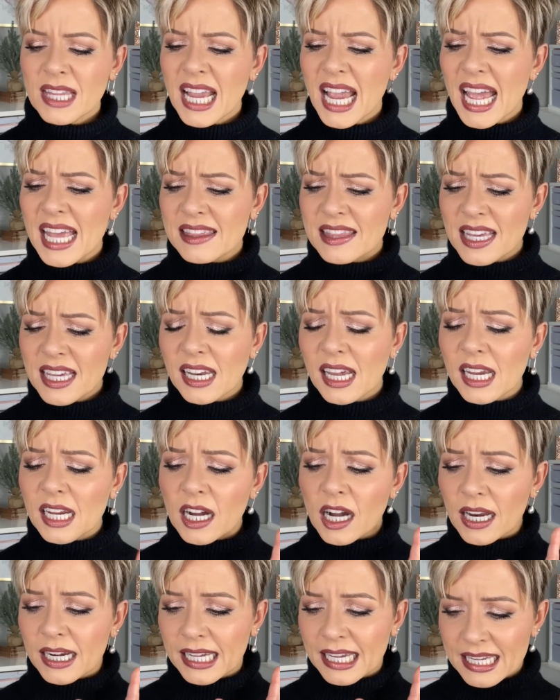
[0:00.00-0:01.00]
And then I
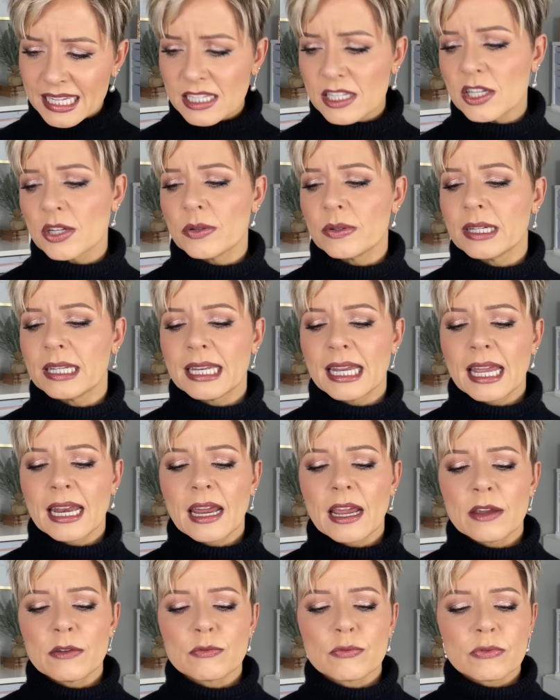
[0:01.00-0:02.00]
got into it and
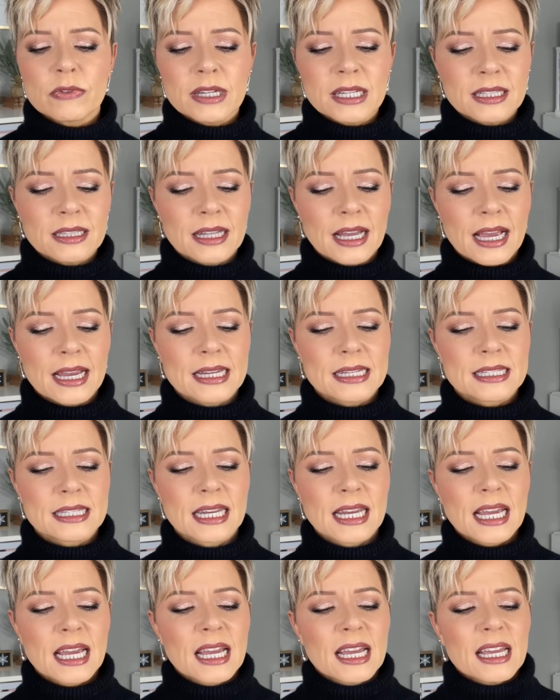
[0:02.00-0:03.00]
I realized
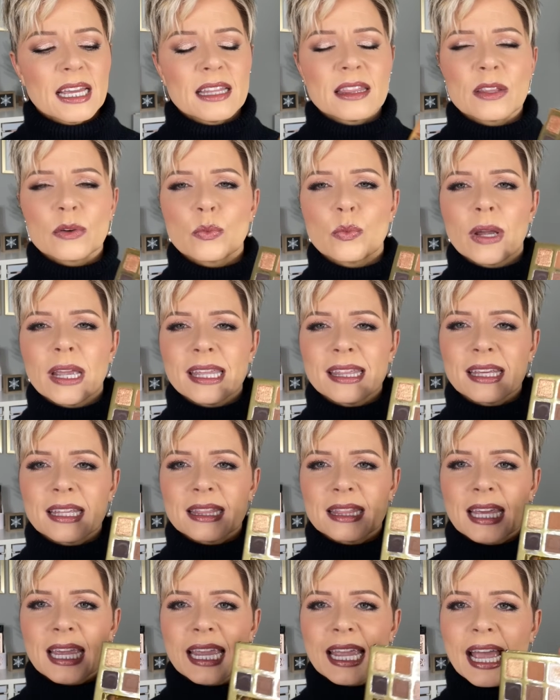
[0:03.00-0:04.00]
the way that
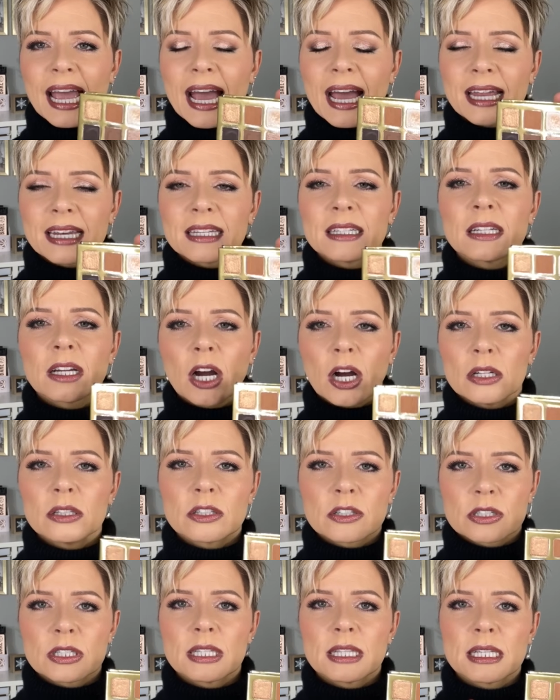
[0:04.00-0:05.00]
they added
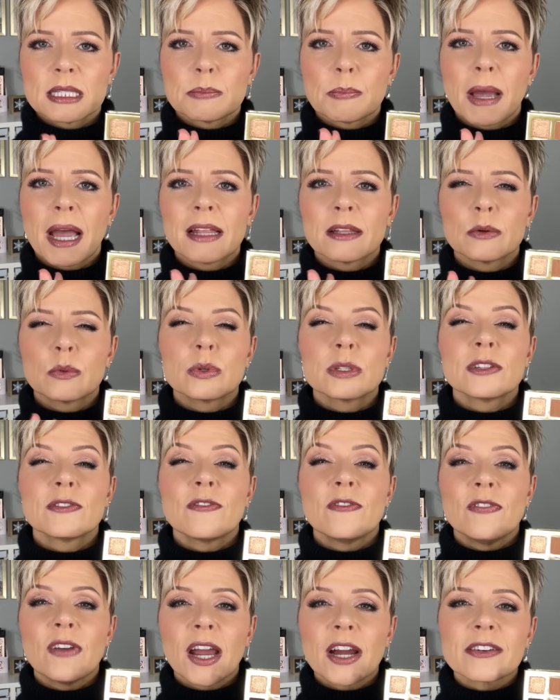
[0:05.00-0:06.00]
color to this palette was
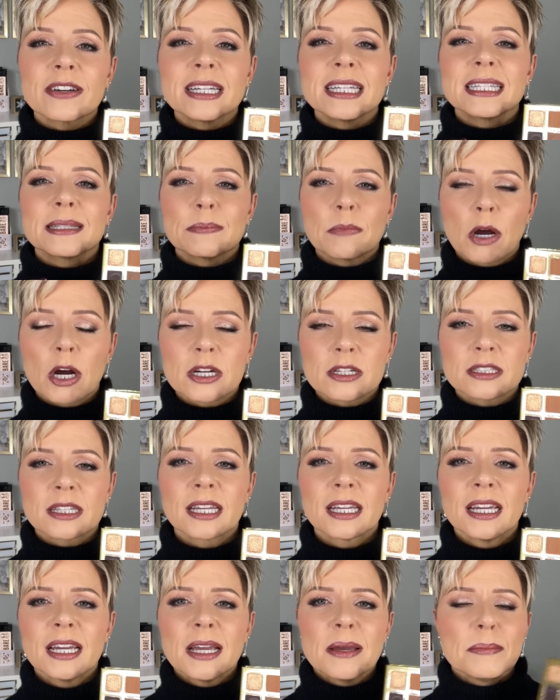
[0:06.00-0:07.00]
very smart,
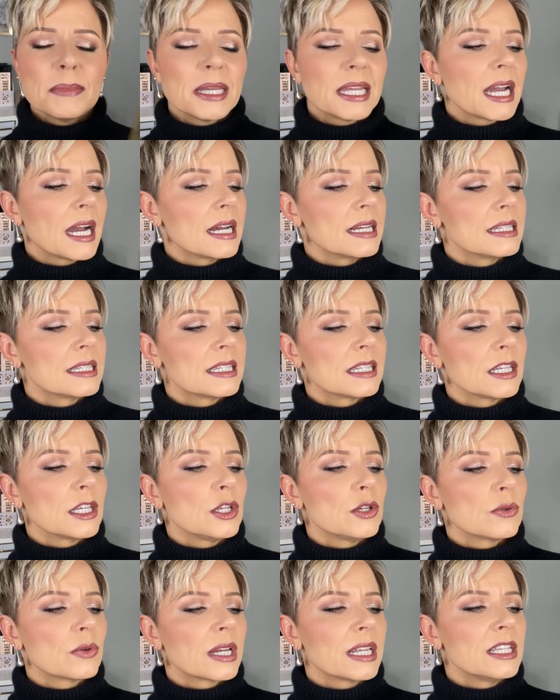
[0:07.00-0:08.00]
because
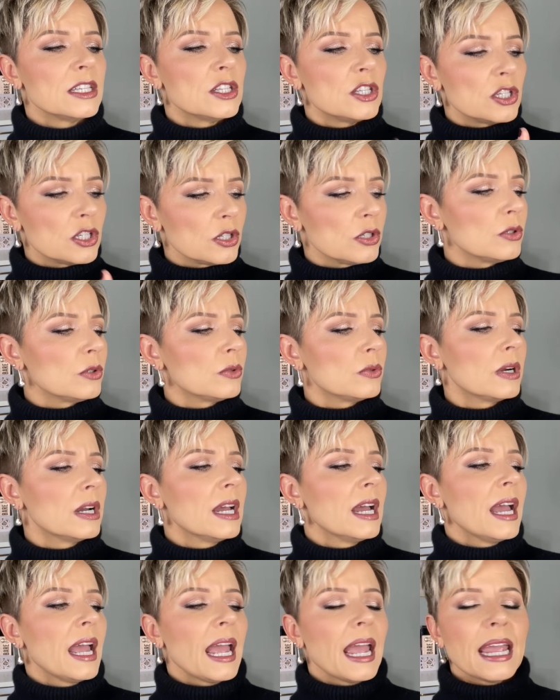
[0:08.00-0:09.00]
you can do
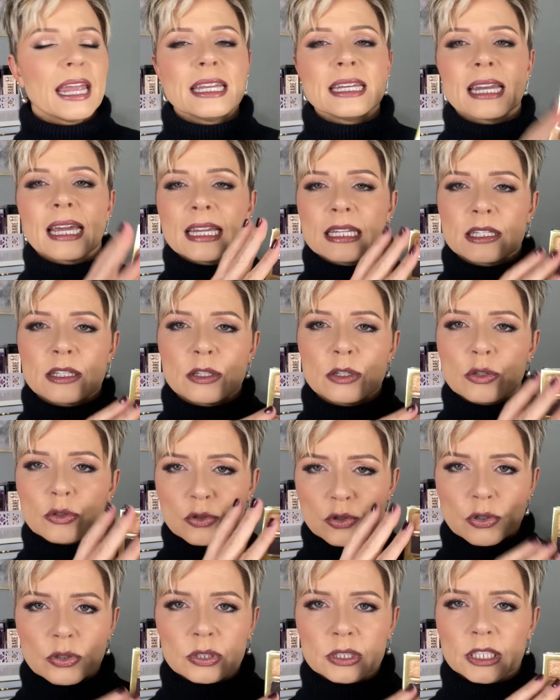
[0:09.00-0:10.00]
a nice
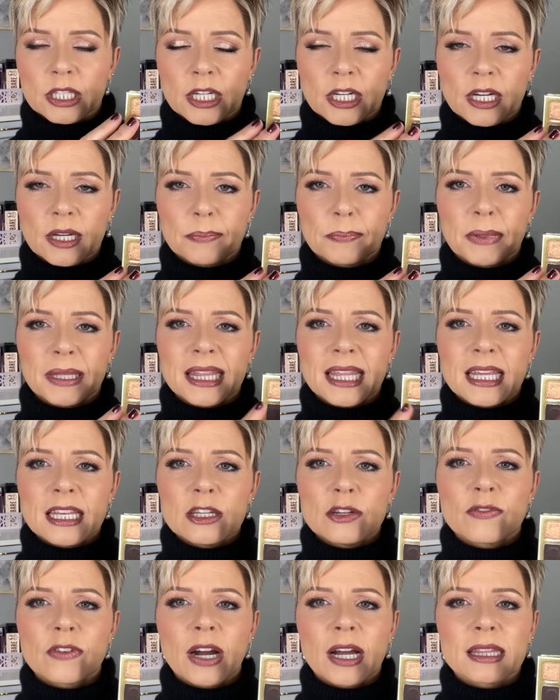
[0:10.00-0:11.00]
neutral look, but then
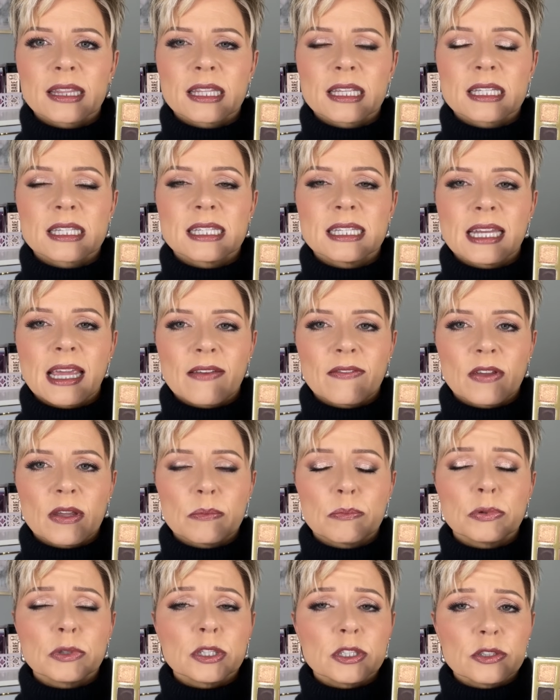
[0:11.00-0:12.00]
you've got this navy
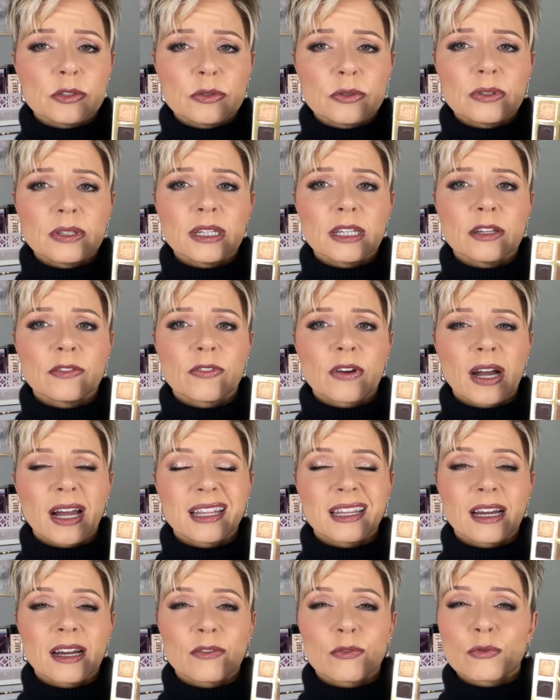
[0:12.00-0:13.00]
blue, you've got
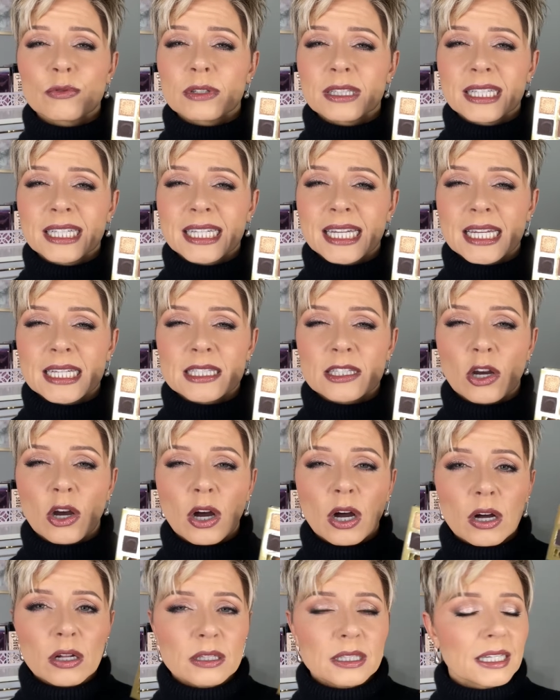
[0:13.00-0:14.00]
a really nice
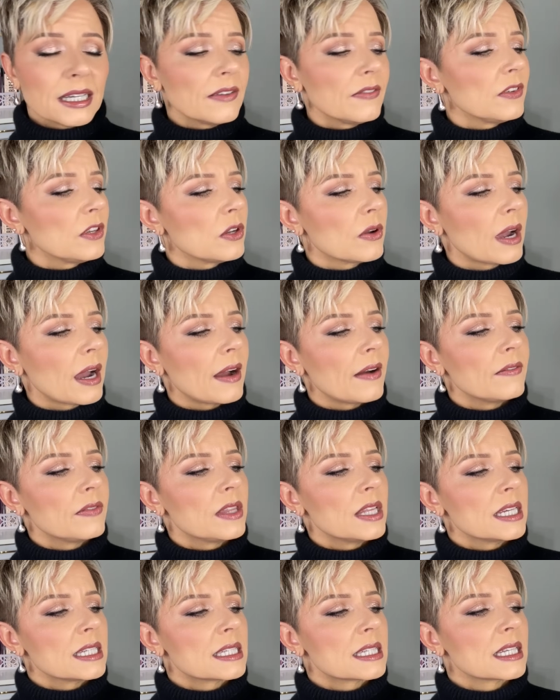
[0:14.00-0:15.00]
olive, you have
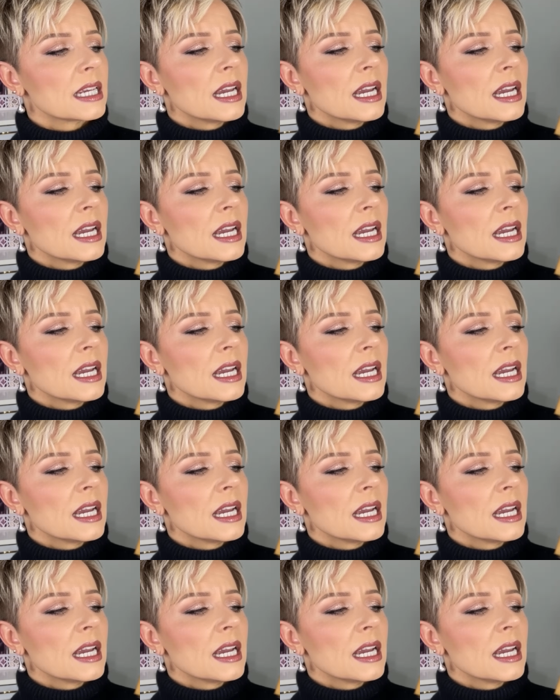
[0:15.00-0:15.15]
this